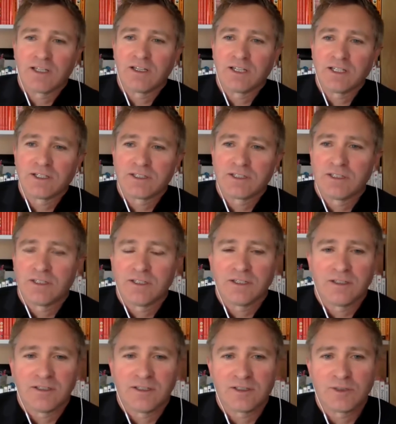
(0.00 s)
I guess
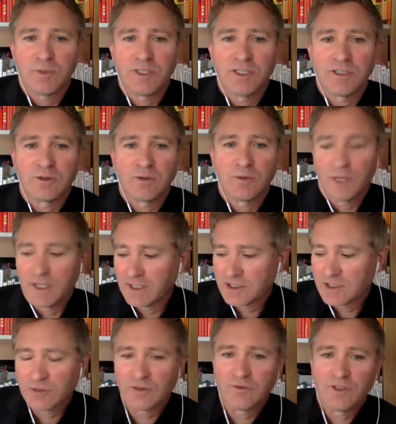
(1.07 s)
the spend or willingness
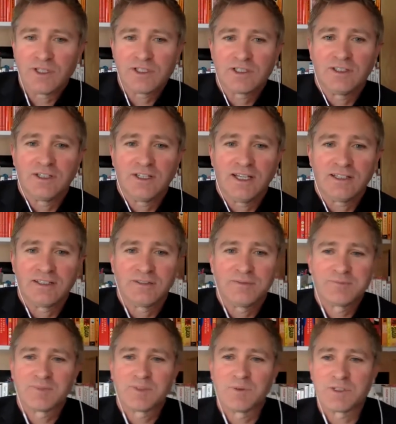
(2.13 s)
to invest in that.
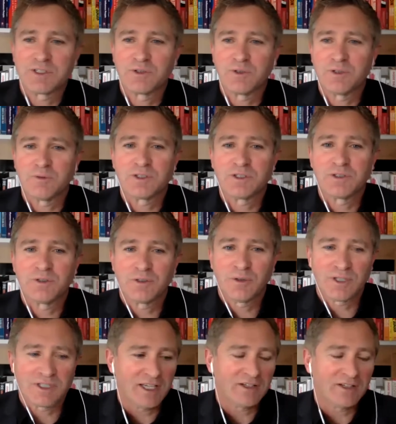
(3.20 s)
What's your
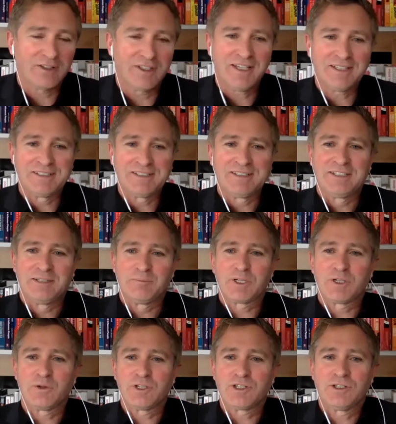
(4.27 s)
quick take on that? Big
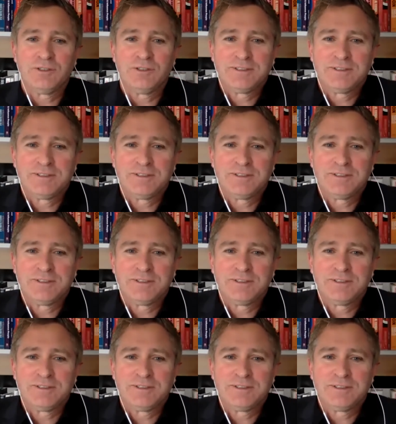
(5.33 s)
question.